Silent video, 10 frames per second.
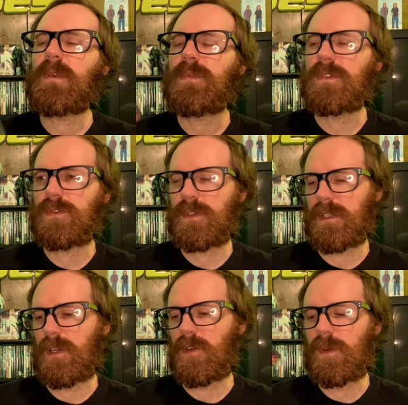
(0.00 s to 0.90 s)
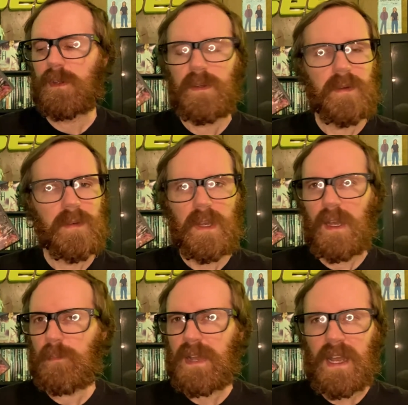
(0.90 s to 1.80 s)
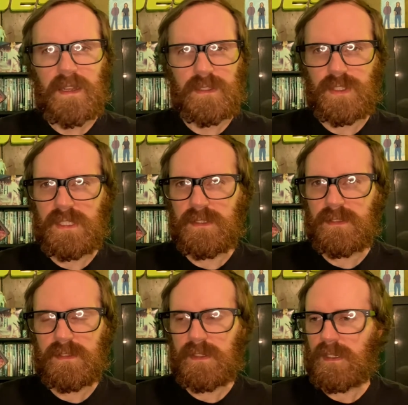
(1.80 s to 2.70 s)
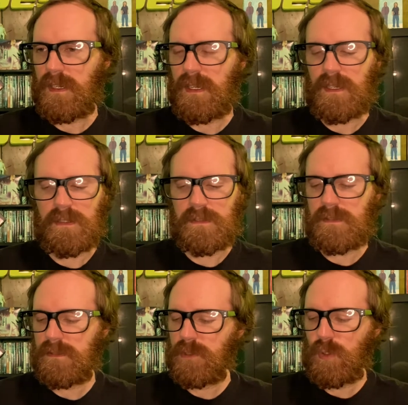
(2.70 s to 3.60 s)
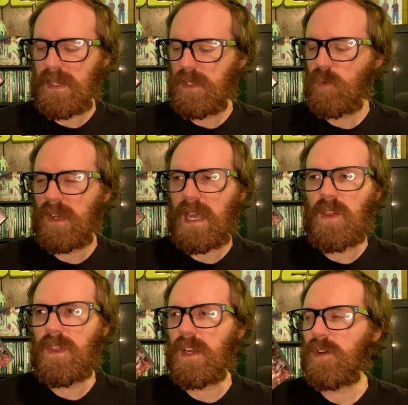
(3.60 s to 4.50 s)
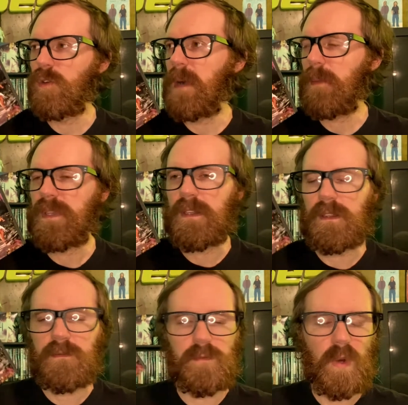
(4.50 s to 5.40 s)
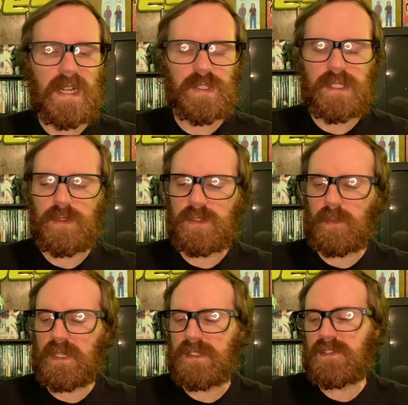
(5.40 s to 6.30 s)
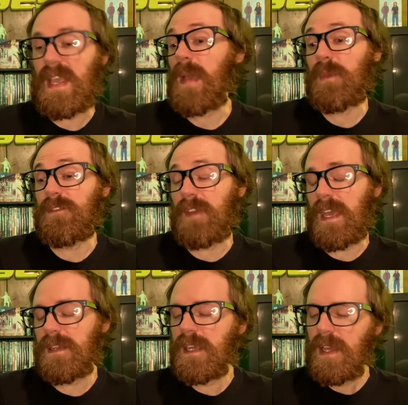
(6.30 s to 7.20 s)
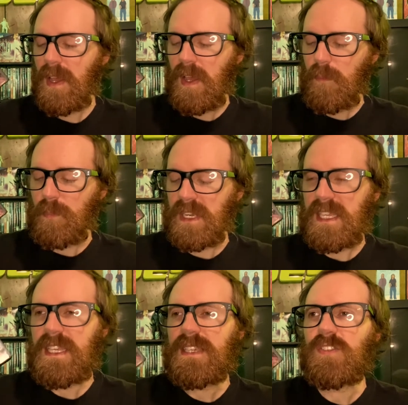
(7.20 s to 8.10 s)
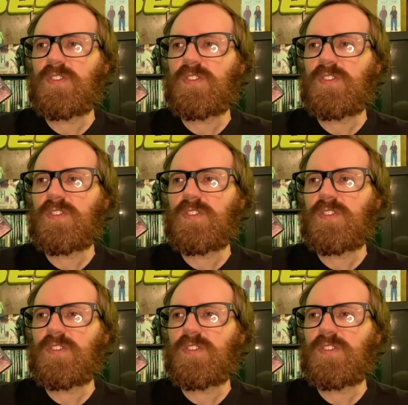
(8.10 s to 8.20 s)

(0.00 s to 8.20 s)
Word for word: Petrillo. Apologies, uh... to anyone out there who might be watching who's a big Sammy fan. But he is